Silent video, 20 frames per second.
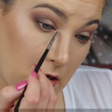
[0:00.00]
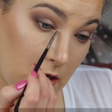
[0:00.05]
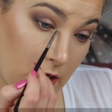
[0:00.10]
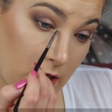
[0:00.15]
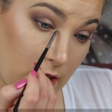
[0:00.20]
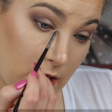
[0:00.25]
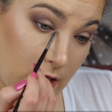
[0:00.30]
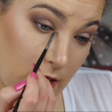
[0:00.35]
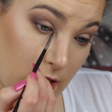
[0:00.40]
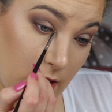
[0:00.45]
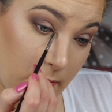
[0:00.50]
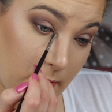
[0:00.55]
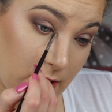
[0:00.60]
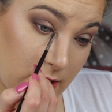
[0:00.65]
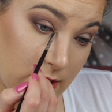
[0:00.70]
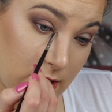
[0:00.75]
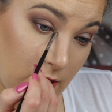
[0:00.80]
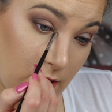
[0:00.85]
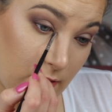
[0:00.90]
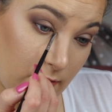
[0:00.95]
I get ahead of
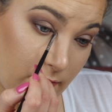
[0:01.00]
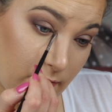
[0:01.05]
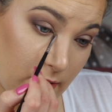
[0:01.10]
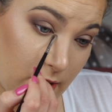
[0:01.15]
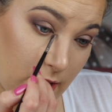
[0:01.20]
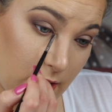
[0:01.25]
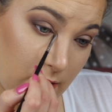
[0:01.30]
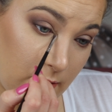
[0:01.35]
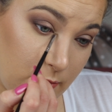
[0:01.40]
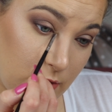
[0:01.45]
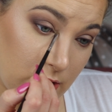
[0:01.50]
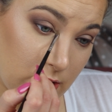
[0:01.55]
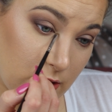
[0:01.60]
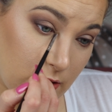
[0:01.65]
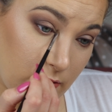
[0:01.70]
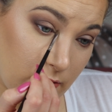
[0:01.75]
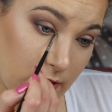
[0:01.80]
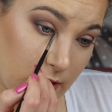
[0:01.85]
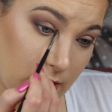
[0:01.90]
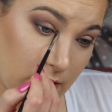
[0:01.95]
myself. And I'm just
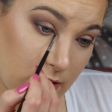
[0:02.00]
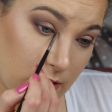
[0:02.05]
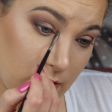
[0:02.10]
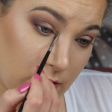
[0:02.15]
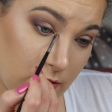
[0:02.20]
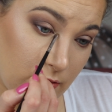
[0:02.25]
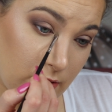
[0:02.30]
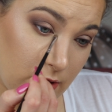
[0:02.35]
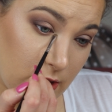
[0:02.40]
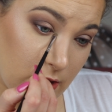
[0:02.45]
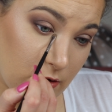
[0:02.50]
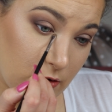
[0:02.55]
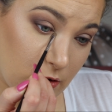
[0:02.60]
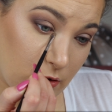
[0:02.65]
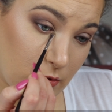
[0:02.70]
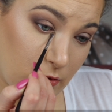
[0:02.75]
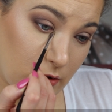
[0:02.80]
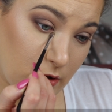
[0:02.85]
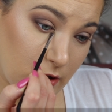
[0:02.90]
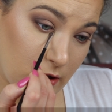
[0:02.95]
going to do the inner
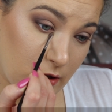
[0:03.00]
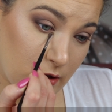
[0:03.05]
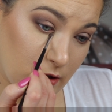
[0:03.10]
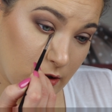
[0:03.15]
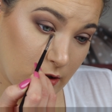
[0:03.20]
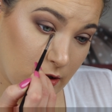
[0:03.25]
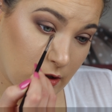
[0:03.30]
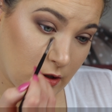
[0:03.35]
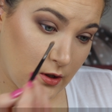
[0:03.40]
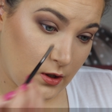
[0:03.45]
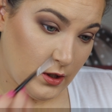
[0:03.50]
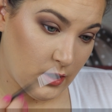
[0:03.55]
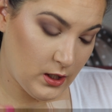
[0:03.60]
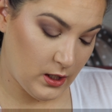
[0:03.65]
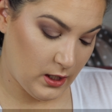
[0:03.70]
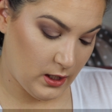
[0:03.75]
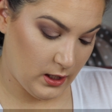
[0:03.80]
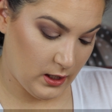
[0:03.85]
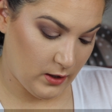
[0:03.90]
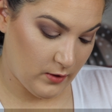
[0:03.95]
corner.
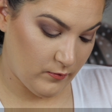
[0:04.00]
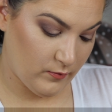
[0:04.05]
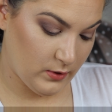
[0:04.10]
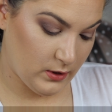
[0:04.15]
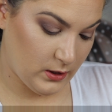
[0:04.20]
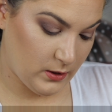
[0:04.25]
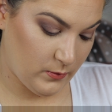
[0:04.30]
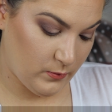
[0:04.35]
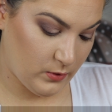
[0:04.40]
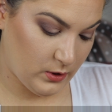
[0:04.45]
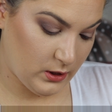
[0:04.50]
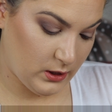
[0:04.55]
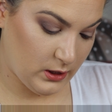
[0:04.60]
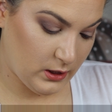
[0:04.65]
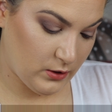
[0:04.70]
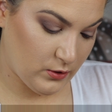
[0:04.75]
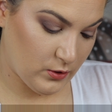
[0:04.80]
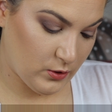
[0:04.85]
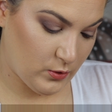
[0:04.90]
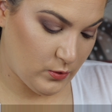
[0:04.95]
I really want the
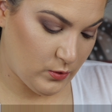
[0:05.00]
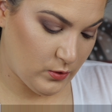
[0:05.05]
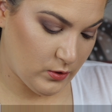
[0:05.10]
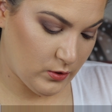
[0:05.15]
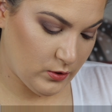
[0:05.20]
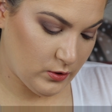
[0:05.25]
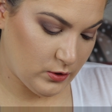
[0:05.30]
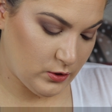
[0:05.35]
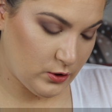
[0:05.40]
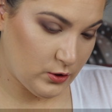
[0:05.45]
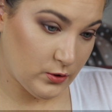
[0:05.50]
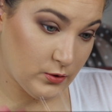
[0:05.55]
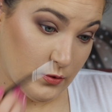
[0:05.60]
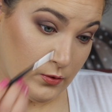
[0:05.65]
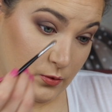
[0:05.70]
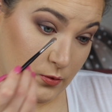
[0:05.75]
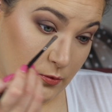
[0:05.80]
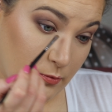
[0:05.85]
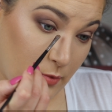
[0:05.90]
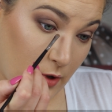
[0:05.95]
inner corner
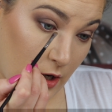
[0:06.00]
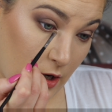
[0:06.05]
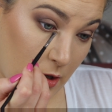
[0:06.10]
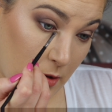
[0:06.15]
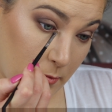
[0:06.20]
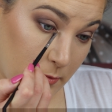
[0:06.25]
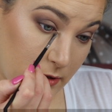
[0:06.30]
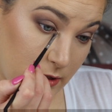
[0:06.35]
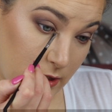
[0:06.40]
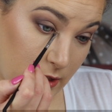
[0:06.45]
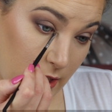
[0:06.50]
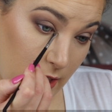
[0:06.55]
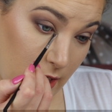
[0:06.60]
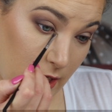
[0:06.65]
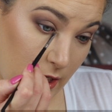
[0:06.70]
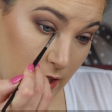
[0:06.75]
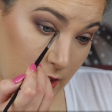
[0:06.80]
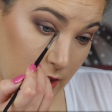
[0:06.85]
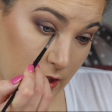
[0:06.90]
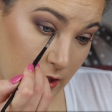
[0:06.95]
to pop
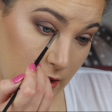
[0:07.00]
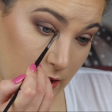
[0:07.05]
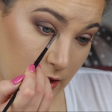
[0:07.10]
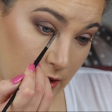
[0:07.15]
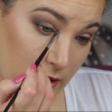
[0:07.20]
today.